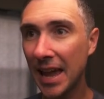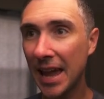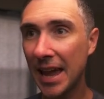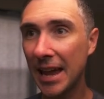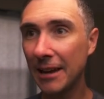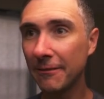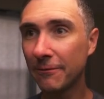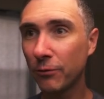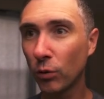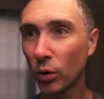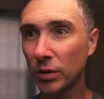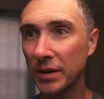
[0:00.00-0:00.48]

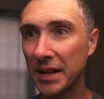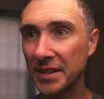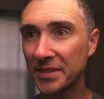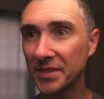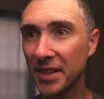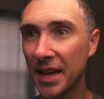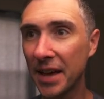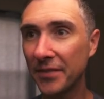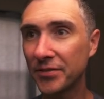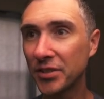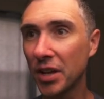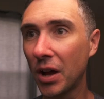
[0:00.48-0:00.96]
and 4
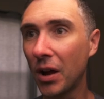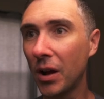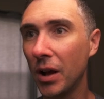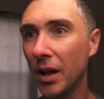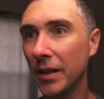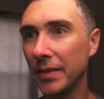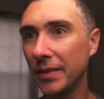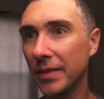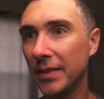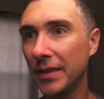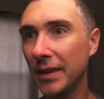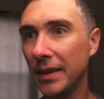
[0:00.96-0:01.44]
days left
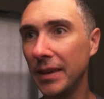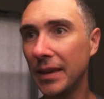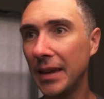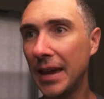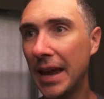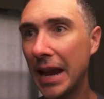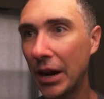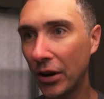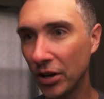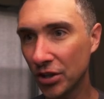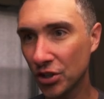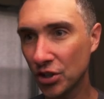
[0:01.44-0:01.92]
on the
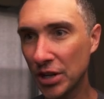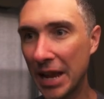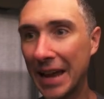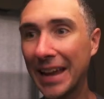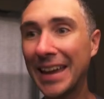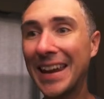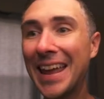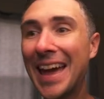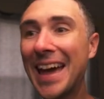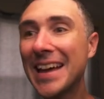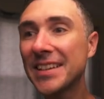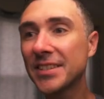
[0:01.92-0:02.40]
Harris
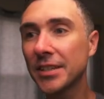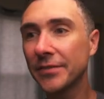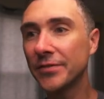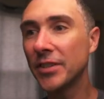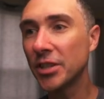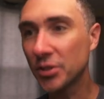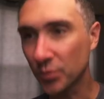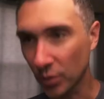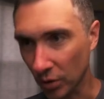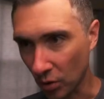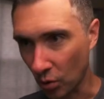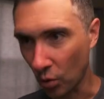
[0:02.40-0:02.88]
jacket as of
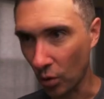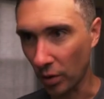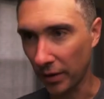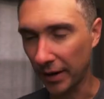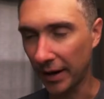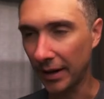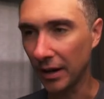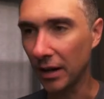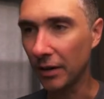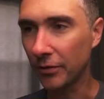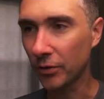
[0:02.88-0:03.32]
this recording.